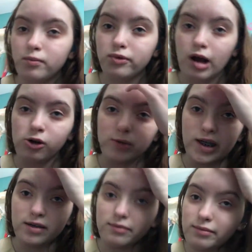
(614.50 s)

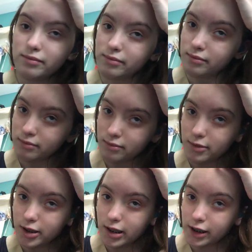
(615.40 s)
Probably
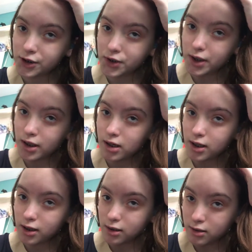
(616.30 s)
next year
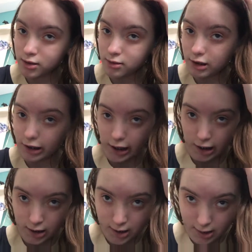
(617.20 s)
at the
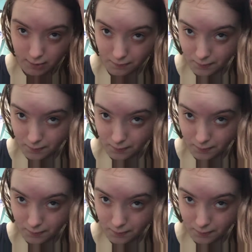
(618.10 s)
latest.